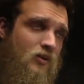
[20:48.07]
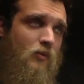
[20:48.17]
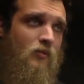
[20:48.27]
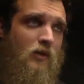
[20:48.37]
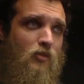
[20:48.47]

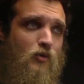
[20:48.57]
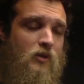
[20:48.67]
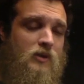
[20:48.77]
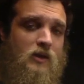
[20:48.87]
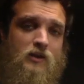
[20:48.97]
around like
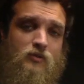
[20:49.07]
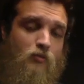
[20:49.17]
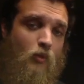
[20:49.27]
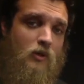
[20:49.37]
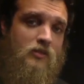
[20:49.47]
39 to
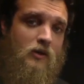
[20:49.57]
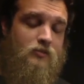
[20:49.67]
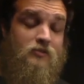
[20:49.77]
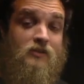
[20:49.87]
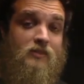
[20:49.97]
40
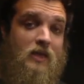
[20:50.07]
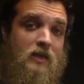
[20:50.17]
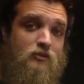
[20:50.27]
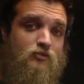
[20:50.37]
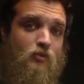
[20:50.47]
thousandths on the
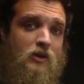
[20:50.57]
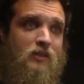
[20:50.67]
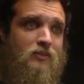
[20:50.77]
A string,